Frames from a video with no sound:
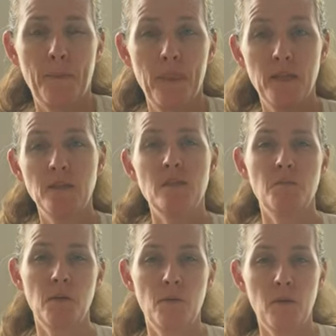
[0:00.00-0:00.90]
is it
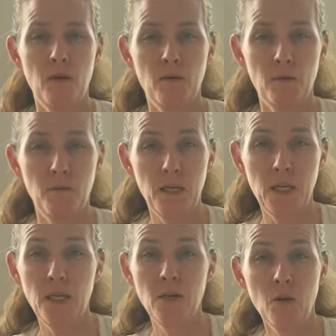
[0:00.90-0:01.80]
something about
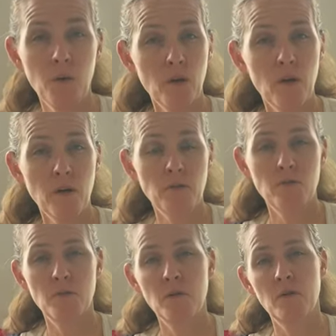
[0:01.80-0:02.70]
me going on? Is there
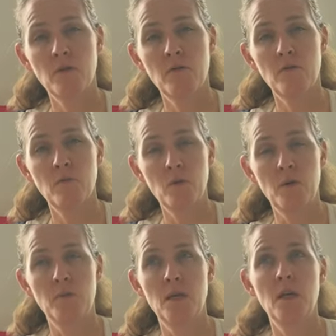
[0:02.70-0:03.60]
something going on
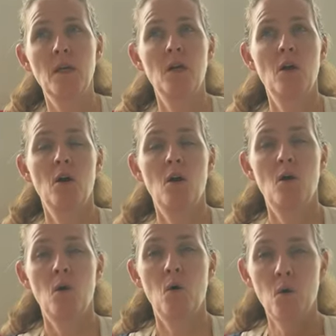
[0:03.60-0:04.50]
with me?
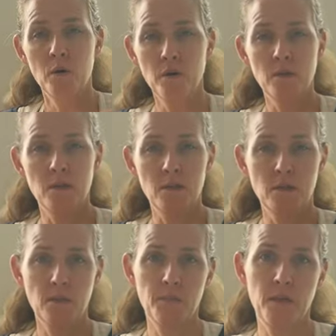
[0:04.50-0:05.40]
Or is it
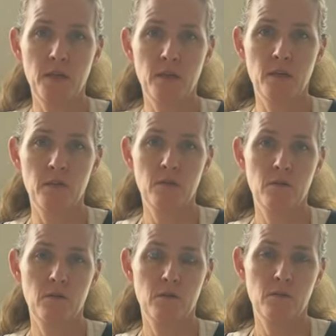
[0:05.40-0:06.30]
something
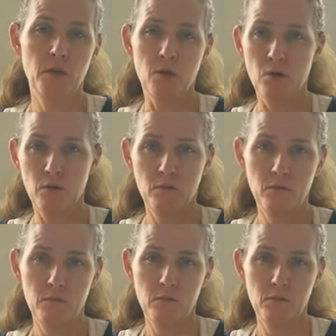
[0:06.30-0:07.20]
bigger?
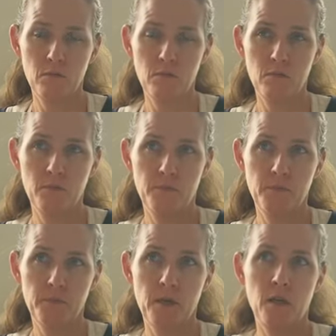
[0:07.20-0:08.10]

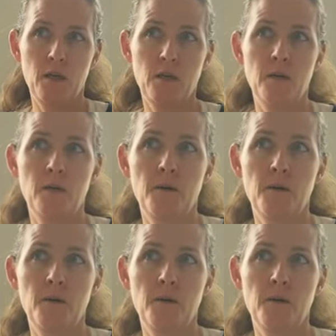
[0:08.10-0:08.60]
And